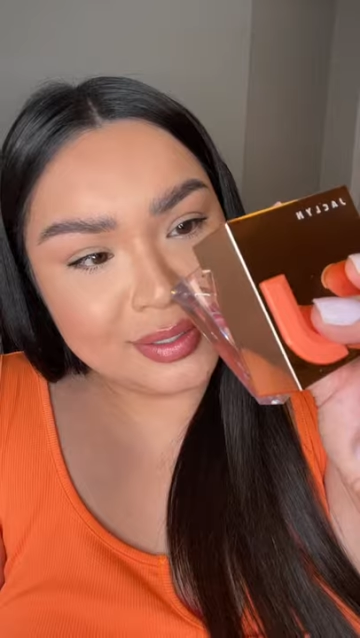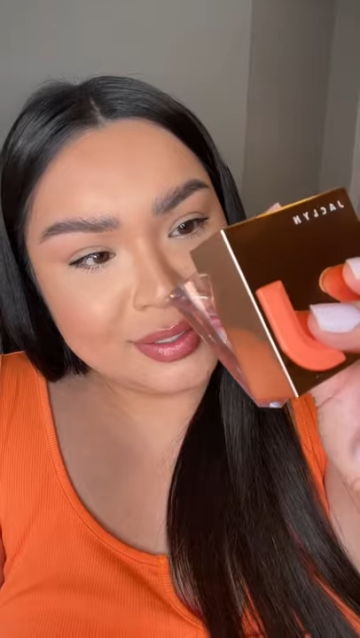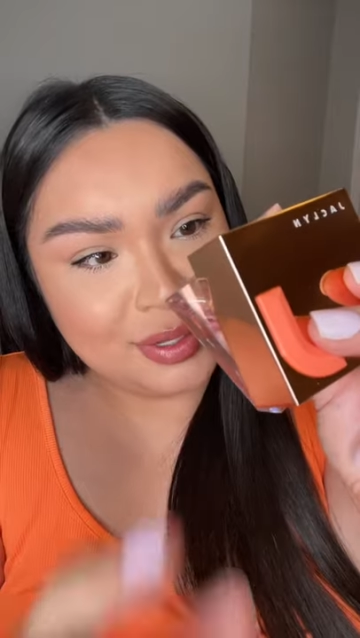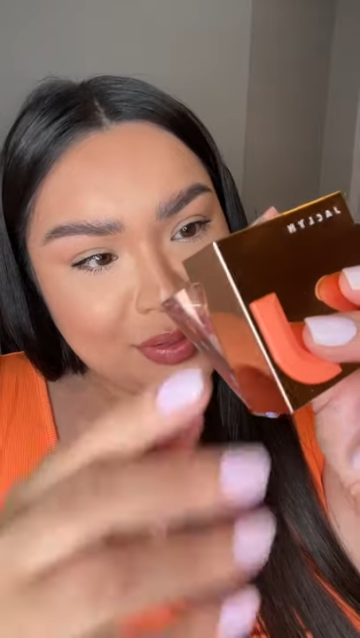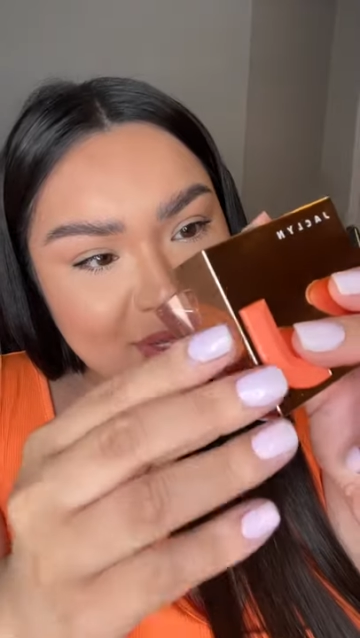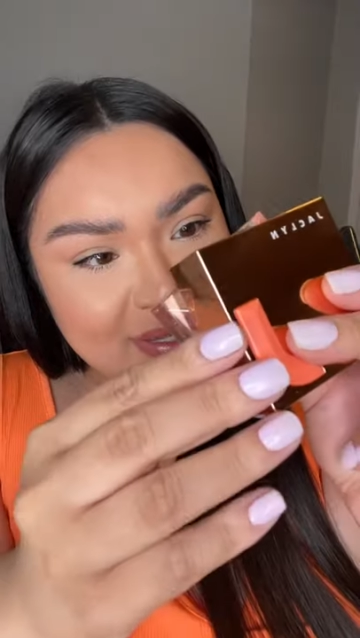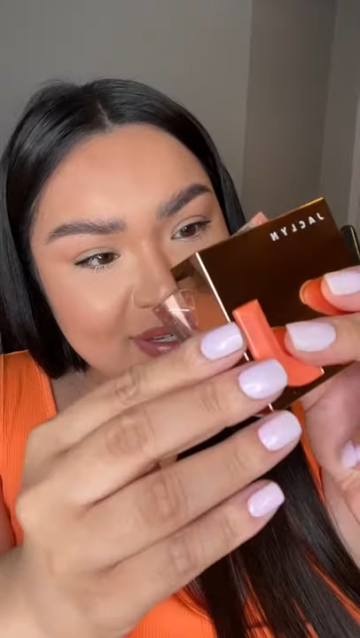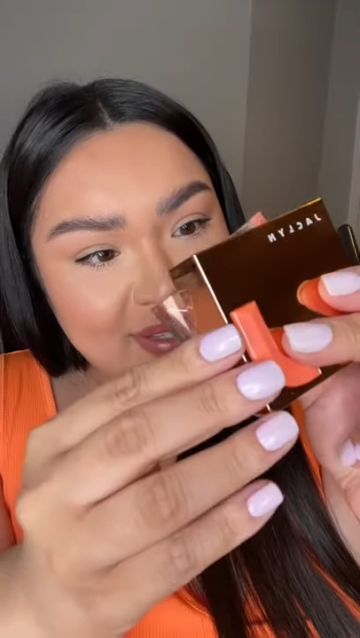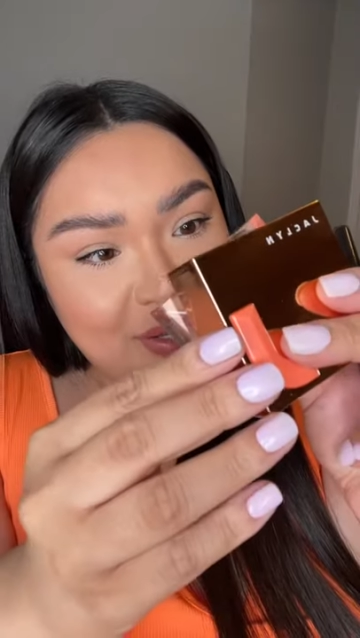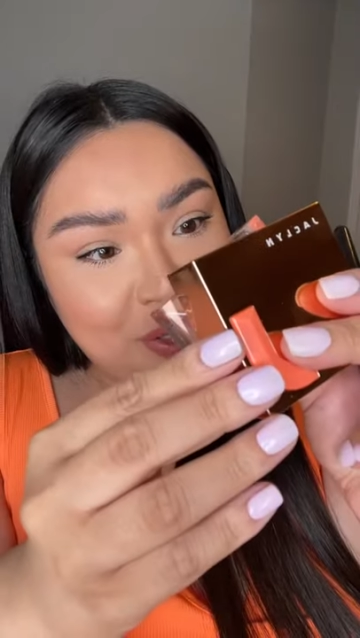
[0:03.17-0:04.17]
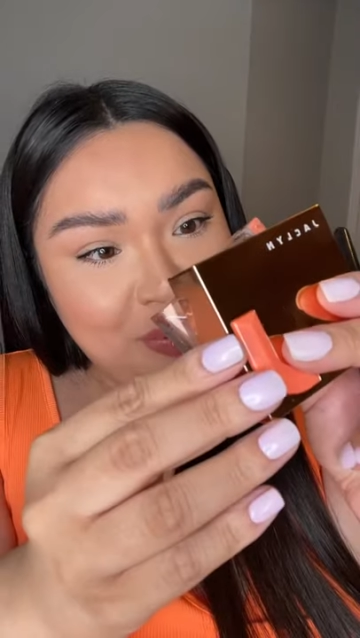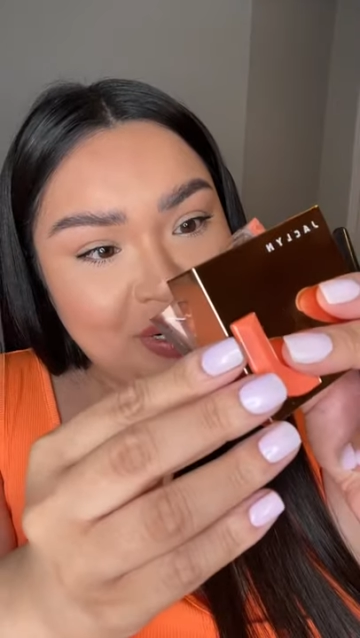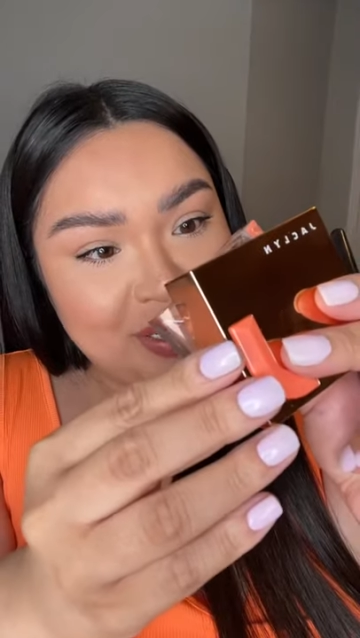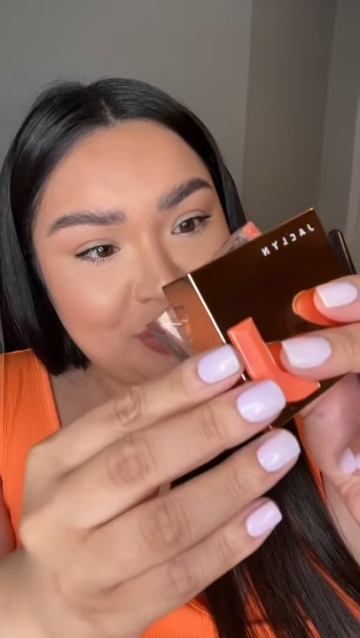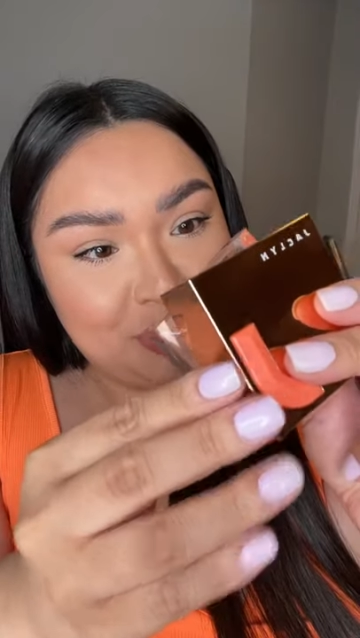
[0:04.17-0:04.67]
So this is the
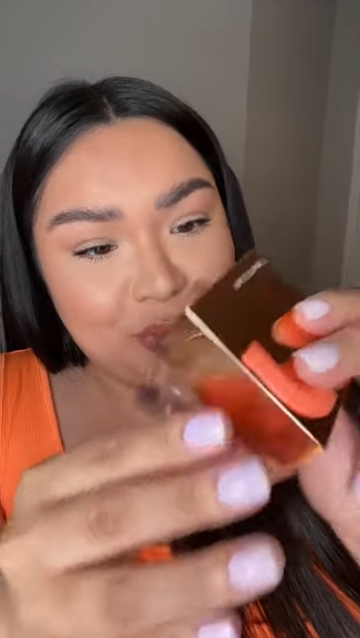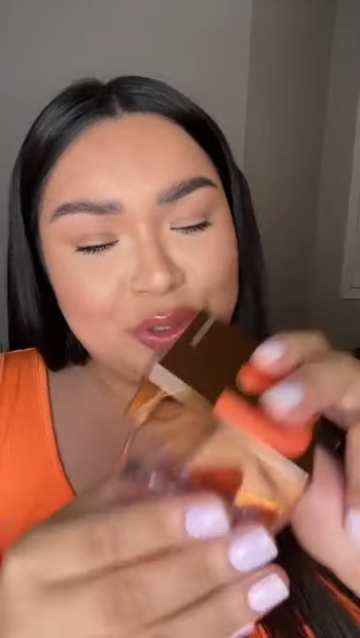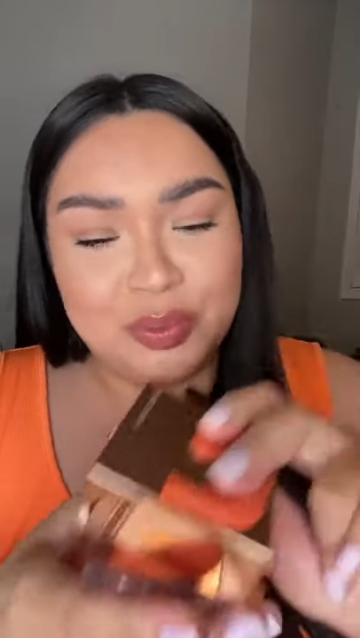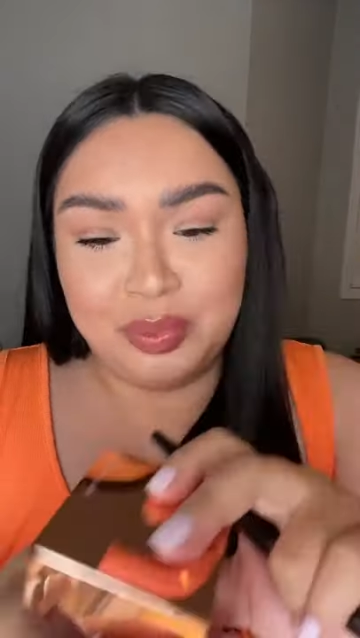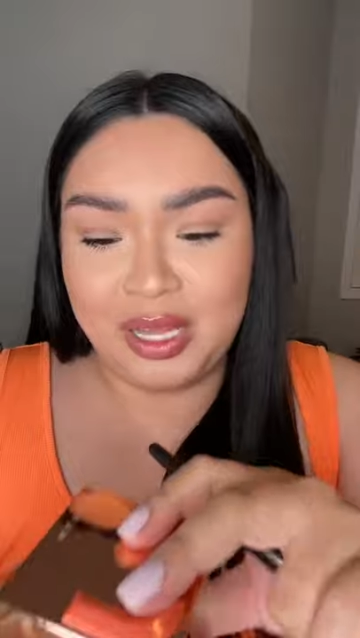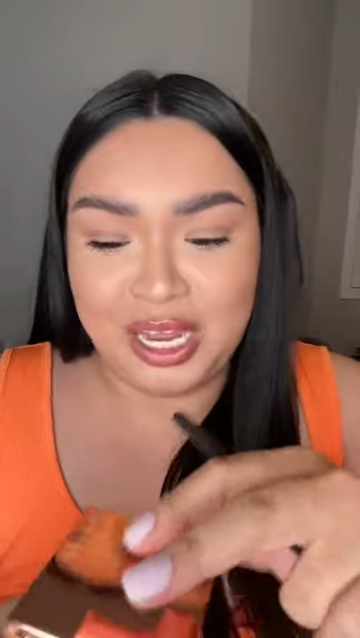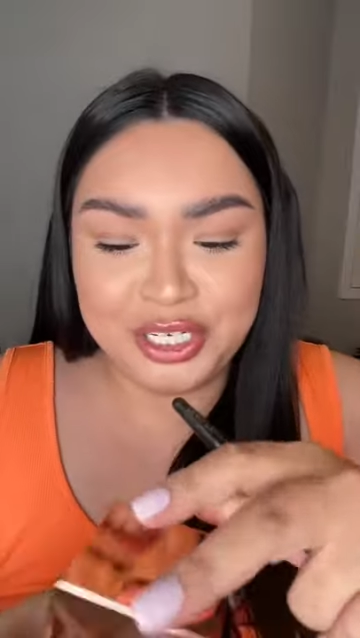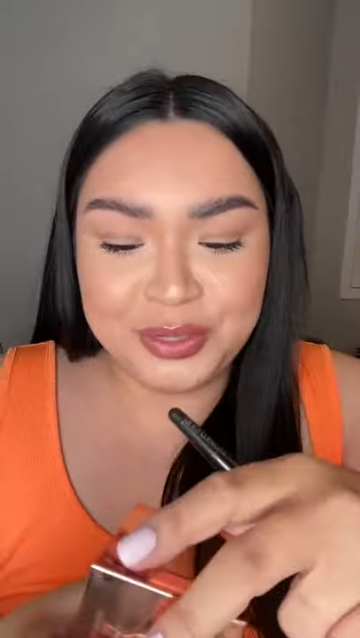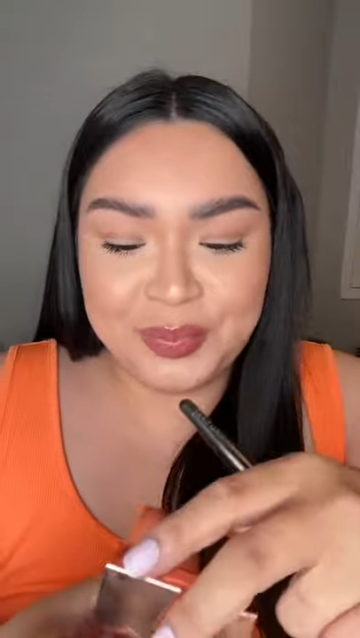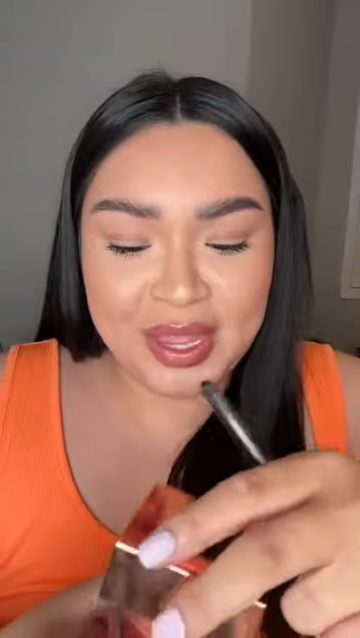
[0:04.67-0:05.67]
Luminous Rouge blush.